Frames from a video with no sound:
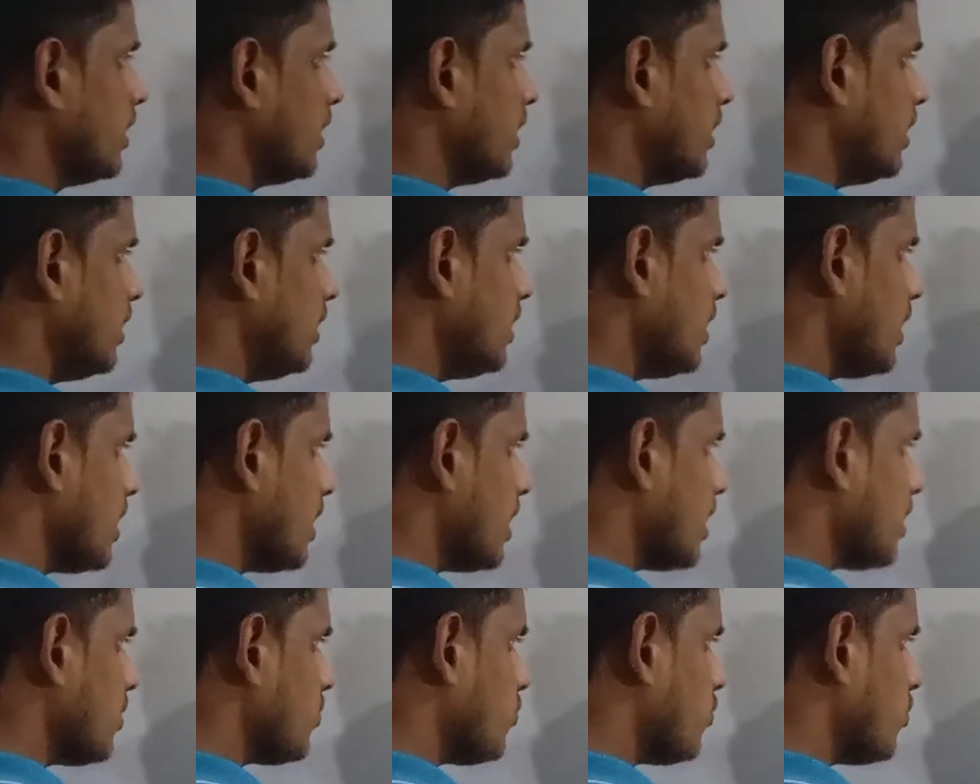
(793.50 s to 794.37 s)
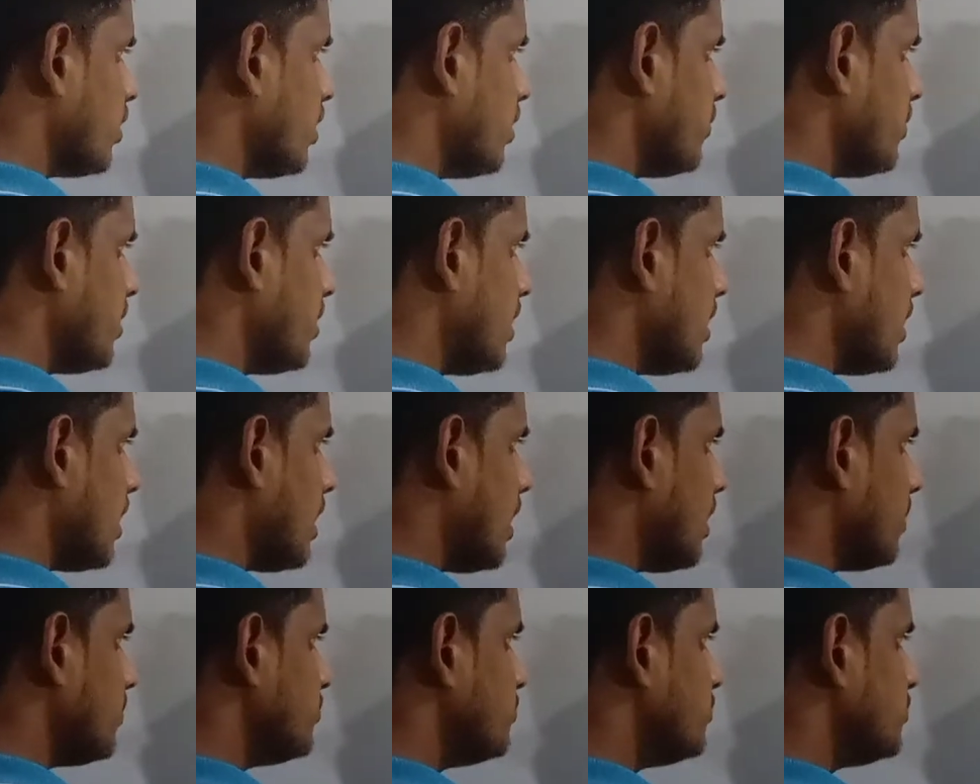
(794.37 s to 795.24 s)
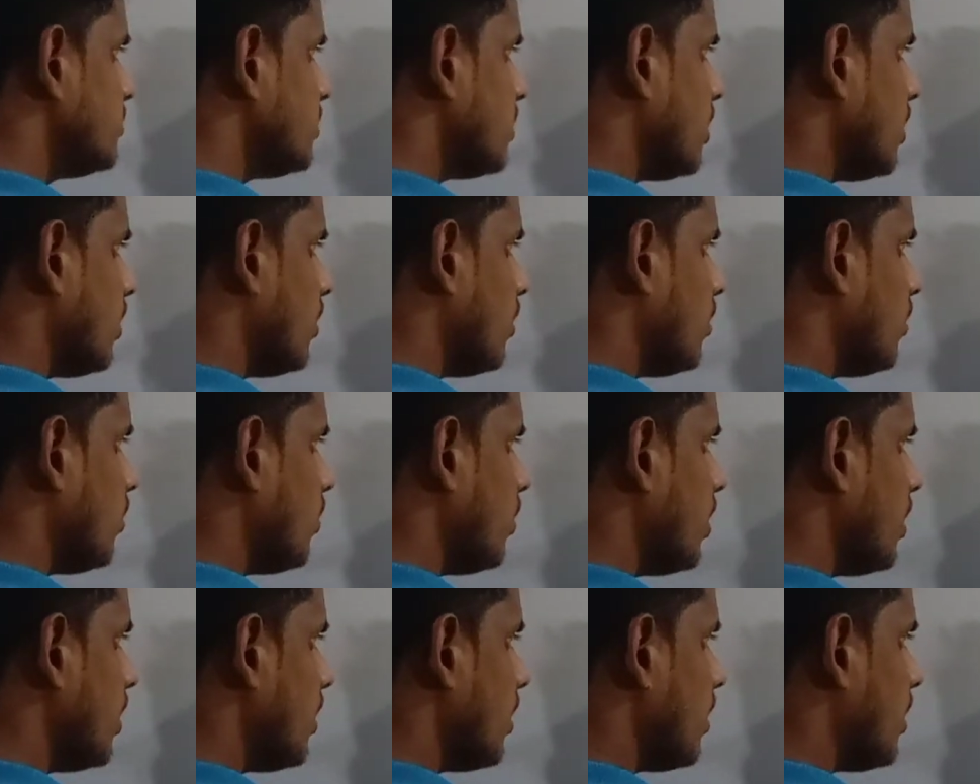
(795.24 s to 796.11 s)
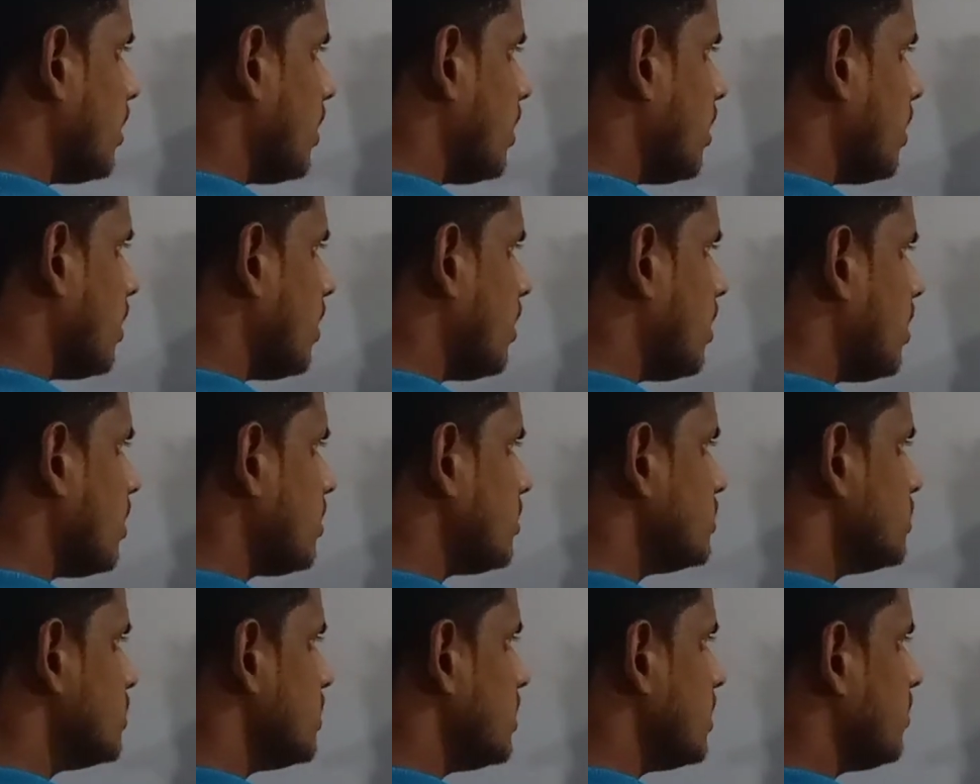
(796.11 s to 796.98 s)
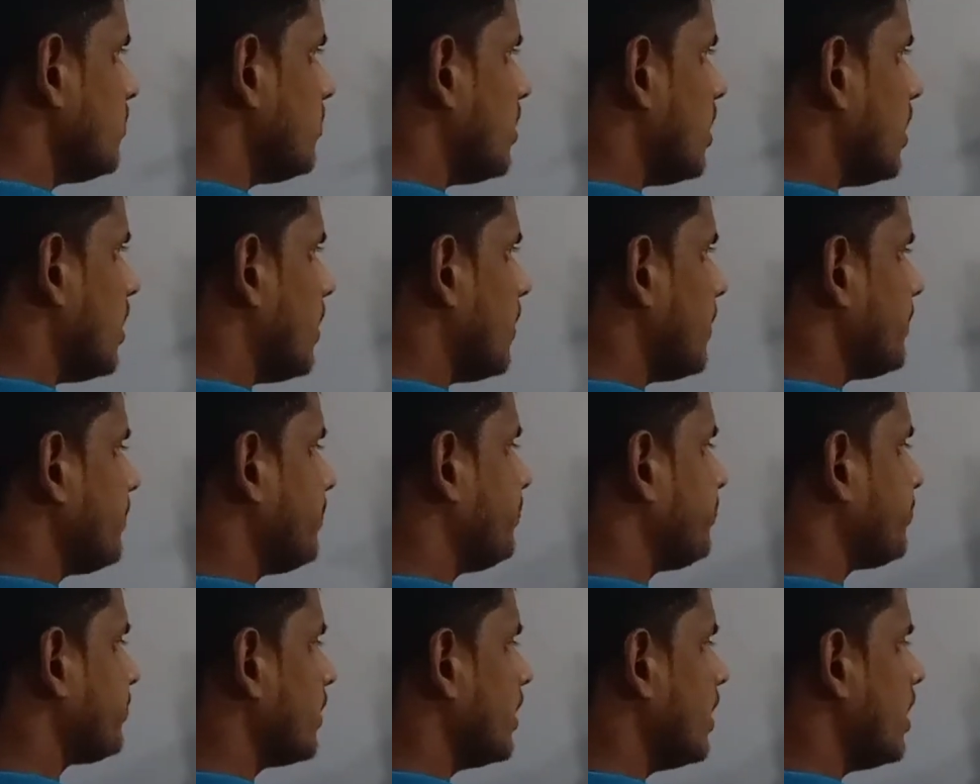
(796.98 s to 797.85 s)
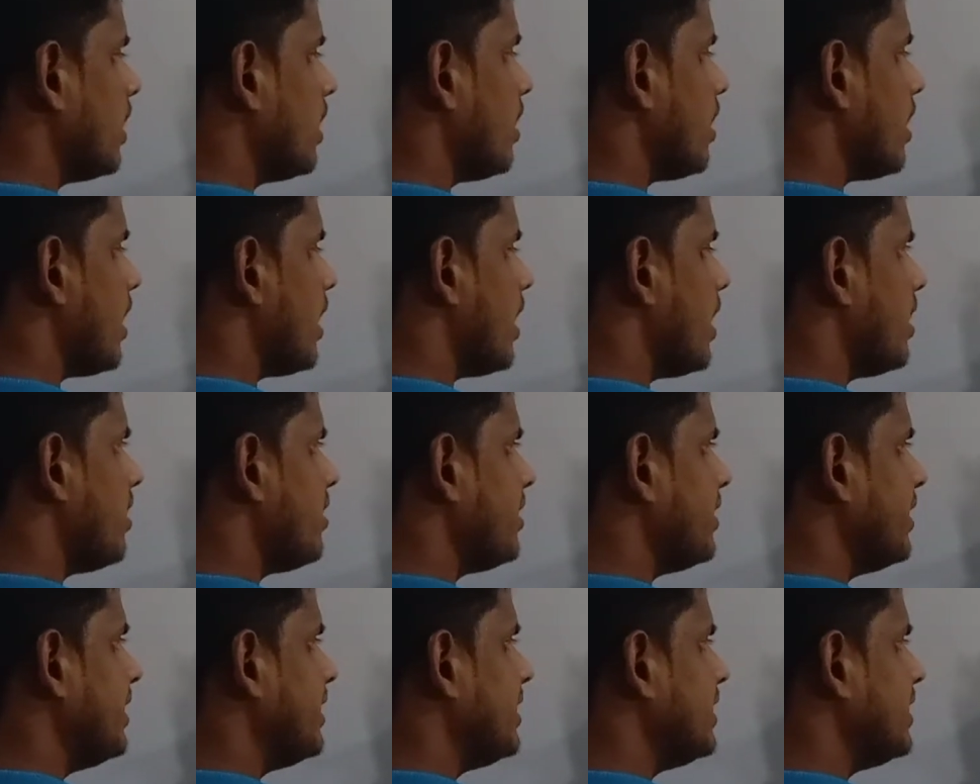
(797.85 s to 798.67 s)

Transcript: Here we will observe a large liver, and